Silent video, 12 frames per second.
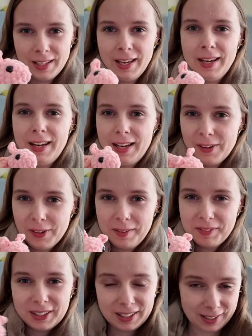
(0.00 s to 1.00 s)
And now
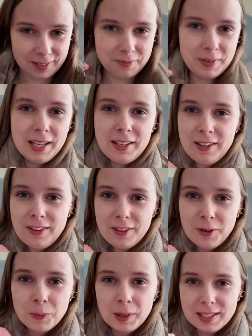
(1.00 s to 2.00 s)
I'm gonna make
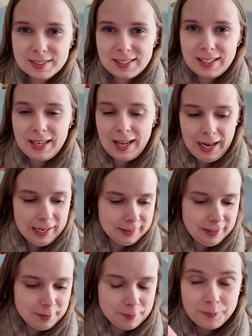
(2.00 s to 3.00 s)
the wings and add
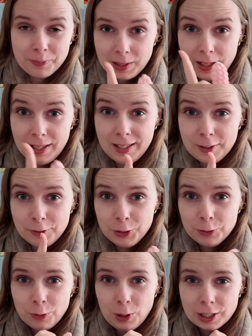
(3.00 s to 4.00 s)
them. And if
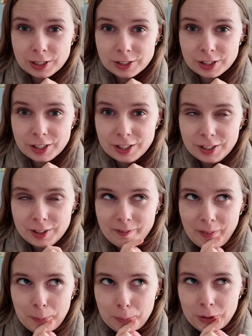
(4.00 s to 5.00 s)
you've watched
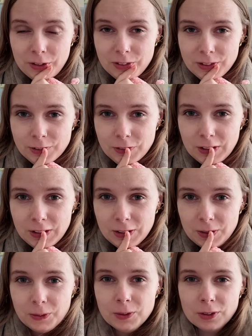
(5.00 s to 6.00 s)
my previous
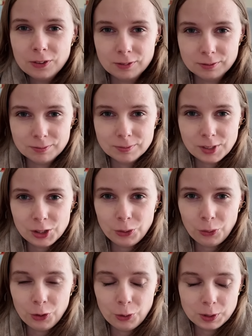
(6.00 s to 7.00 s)
video,
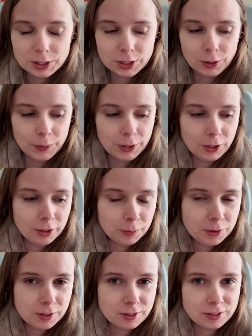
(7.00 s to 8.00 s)
you know what's going on
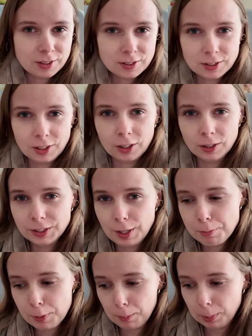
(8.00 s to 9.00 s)
with this snuggled
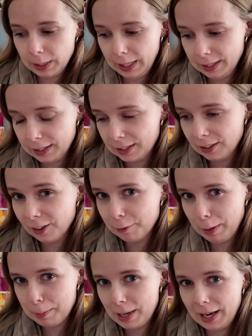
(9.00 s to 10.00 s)
up blanket on
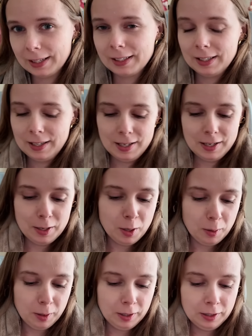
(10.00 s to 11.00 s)
my back.
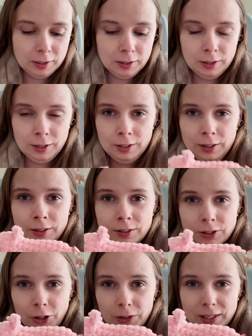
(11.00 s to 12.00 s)

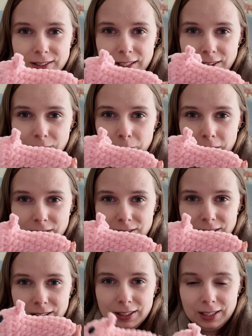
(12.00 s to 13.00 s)
So let's get the wings
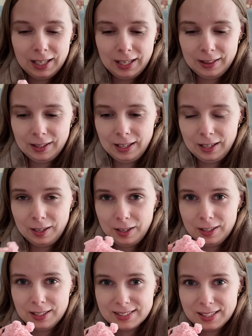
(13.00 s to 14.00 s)
done and then
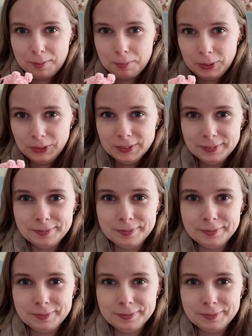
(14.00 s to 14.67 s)
assemble.